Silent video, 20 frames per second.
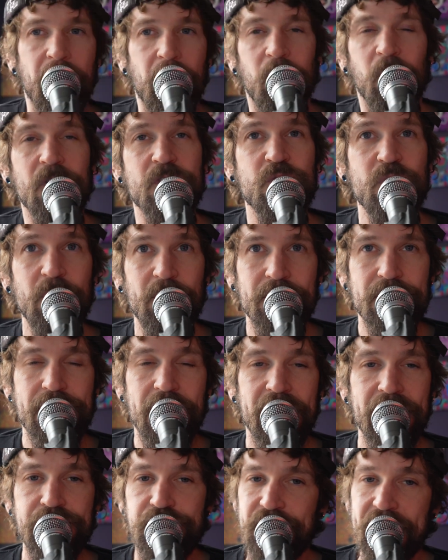Once we were
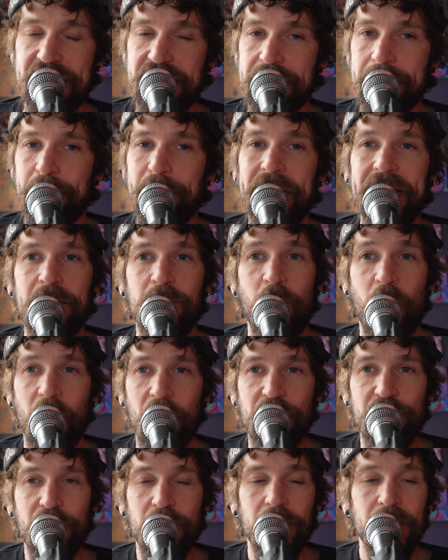done chasing mini
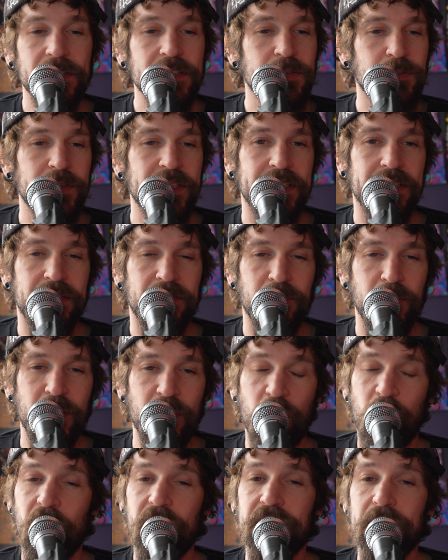waterfalls,
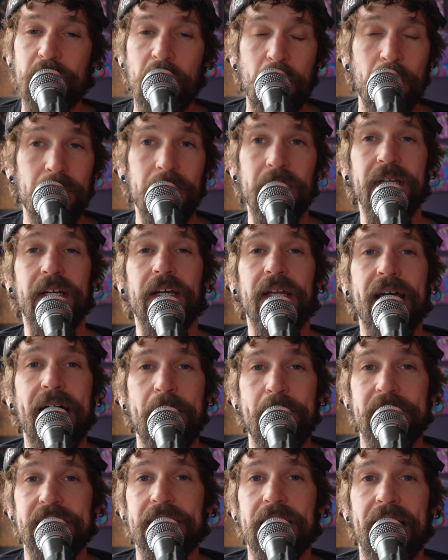we'd worked up a pretty good
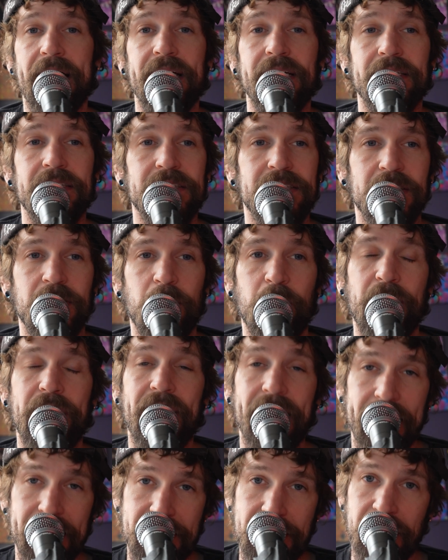appetite, so we
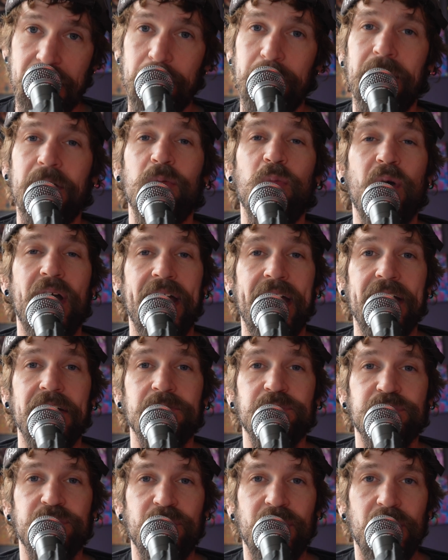headed to the Midway
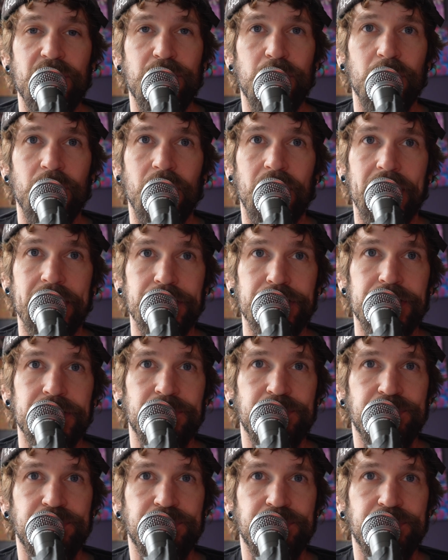for lunch.